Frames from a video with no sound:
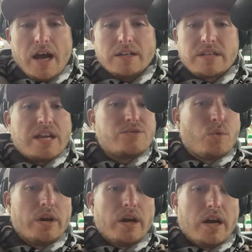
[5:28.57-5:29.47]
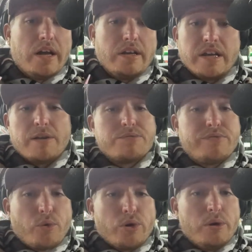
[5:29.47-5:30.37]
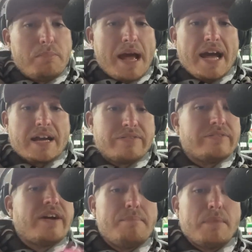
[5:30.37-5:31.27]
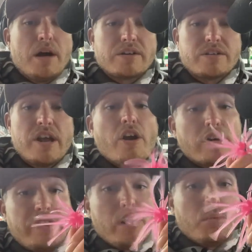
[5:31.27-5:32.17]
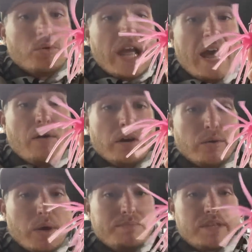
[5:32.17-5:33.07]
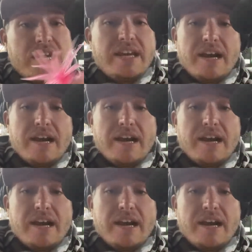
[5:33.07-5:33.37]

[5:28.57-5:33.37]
Size 1 aught. It comes 4 to a pack for $5. They are available now on the website.